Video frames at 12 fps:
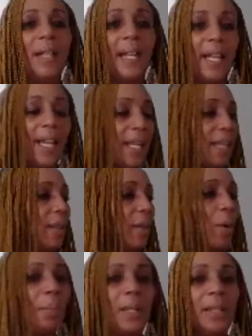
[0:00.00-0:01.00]
like Kenneth
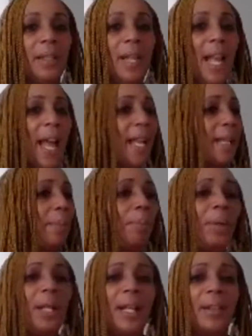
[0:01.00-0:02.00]
Copeland and a
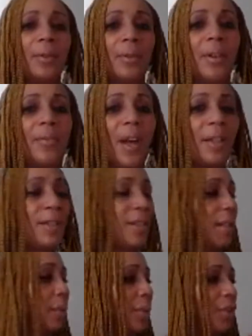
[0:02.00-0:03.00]
plethora of others.
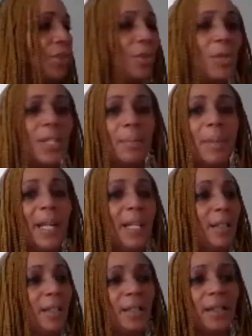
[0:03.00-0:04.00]
There was Joyce
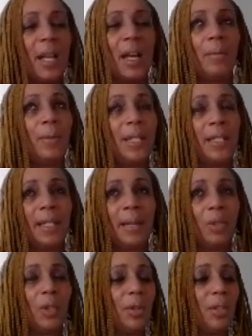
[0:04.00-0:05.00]
Meyer. What's his
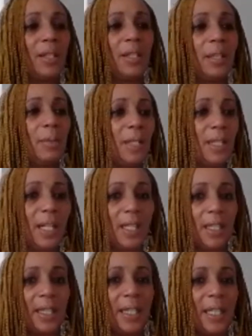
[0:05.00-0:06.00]
name? Joel Osteen was not
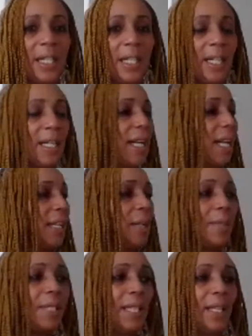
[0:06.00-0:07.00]
on the scene yet. There
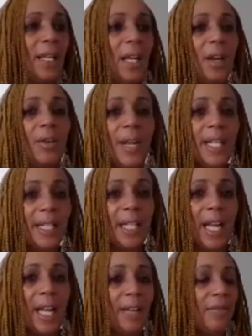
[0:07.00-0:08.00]
was a crazy
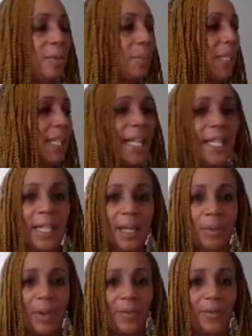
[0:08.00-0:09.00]
guy from Atlanta
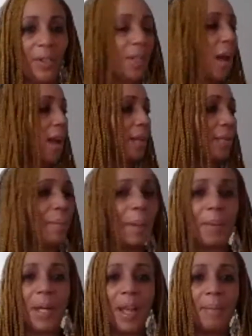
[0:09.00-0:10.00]
named Creflo Dollar.
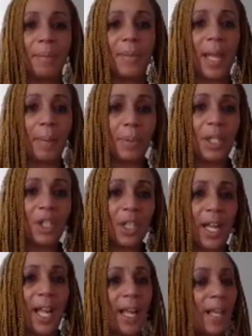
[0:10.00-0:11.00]
Remember him? That preacher
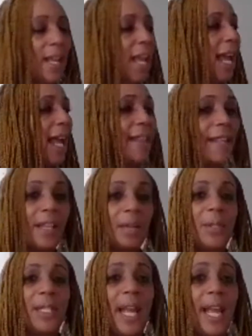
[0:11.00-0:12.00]
guy? And then there
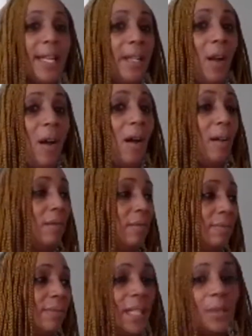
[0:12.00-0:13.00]
was Eddie Long.
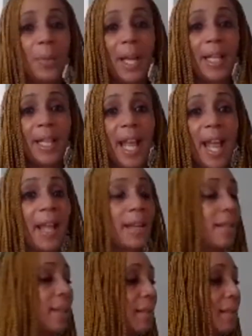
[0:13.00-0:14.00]
That's why in the
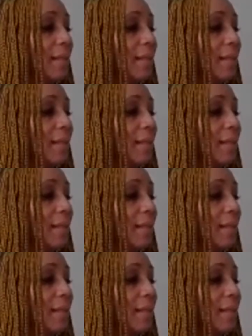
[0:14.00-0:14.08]
end,